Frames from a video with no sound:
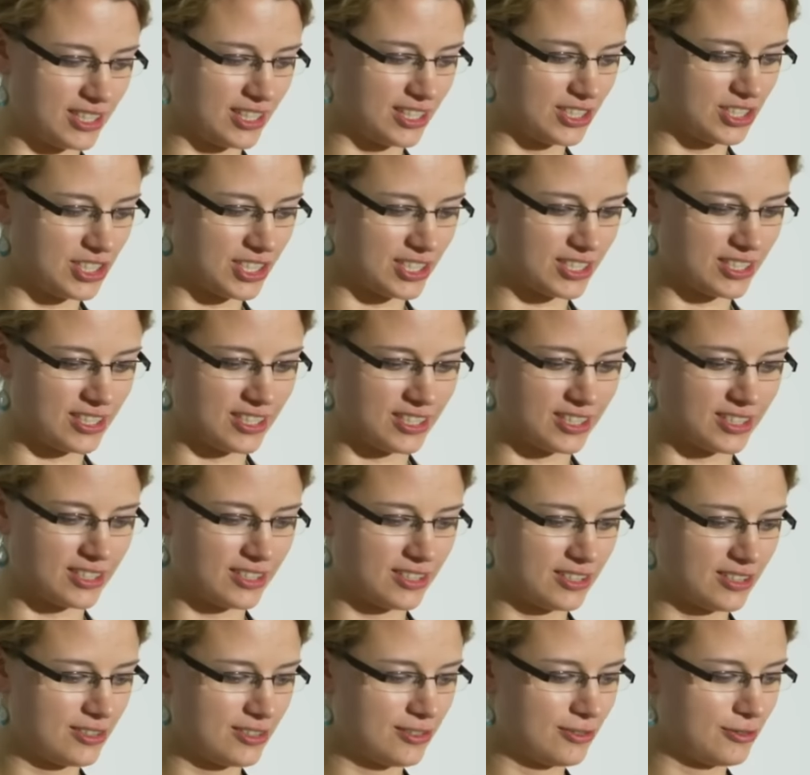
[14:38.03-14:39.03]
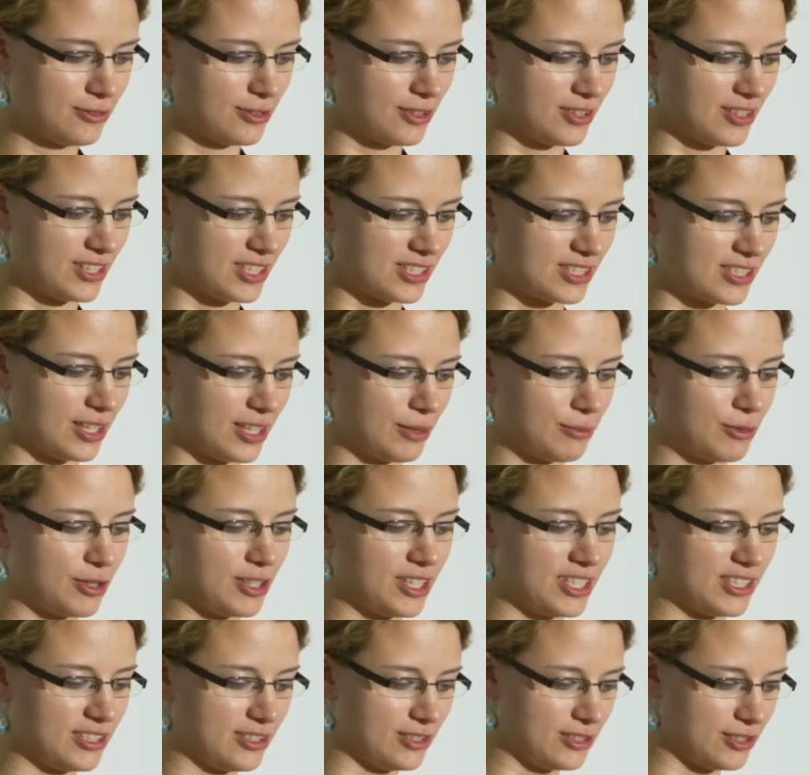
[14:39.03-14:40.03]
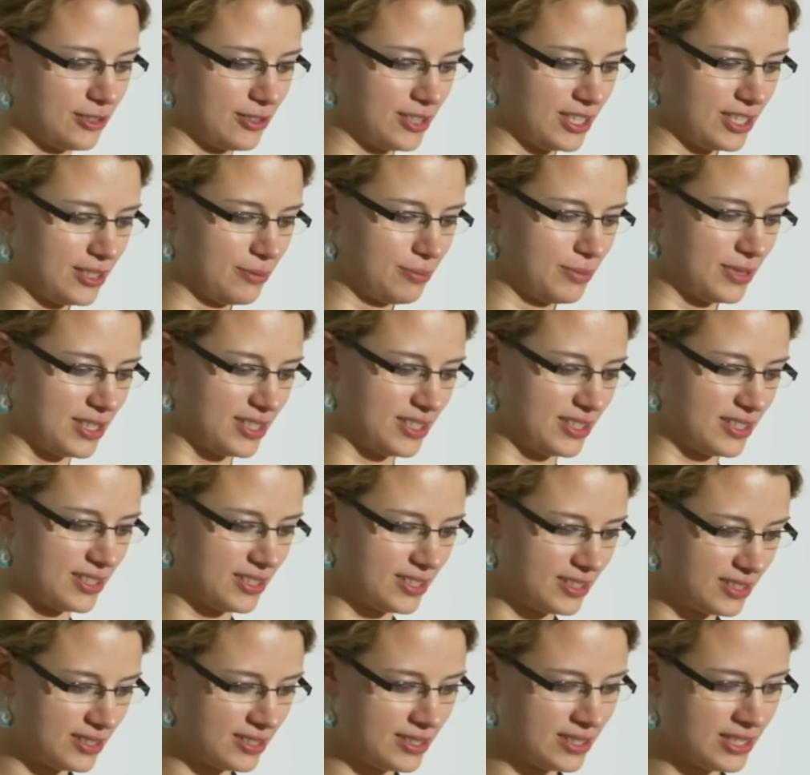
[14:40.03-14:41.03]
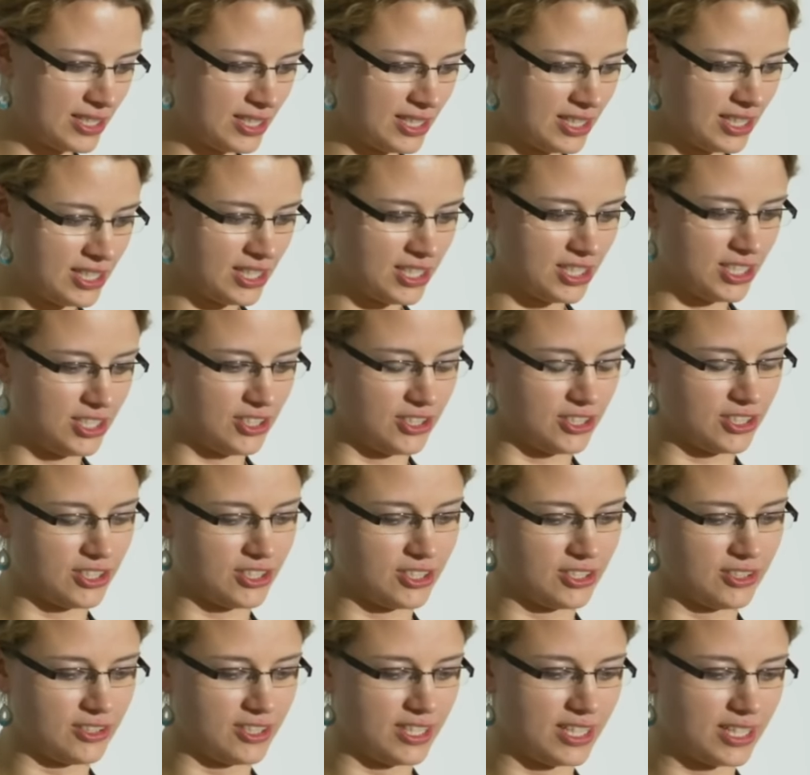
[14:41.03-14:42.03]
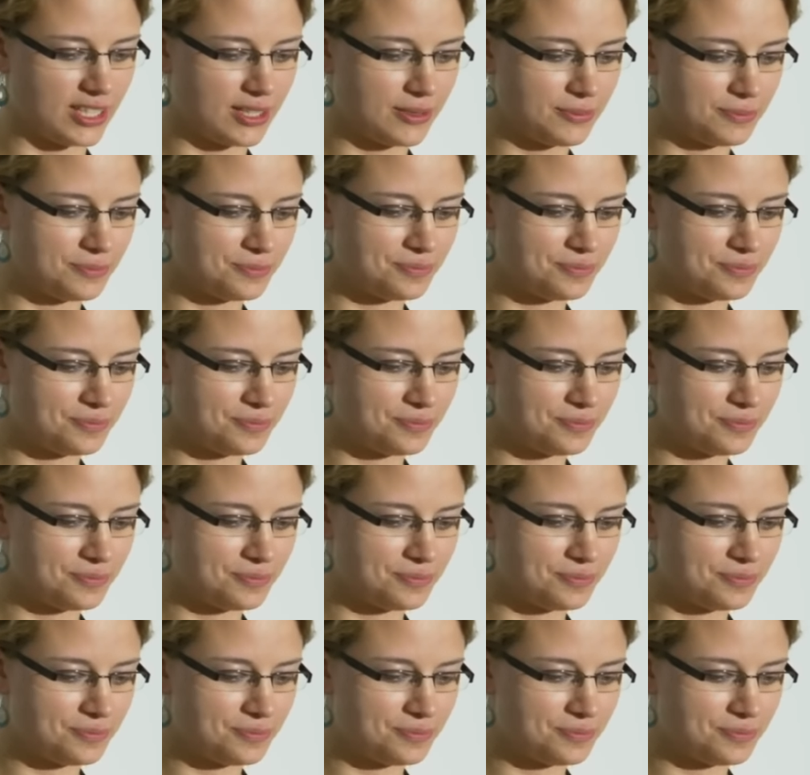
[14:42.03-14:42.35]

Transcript: I just like for this demo I don't do it, but you should do it.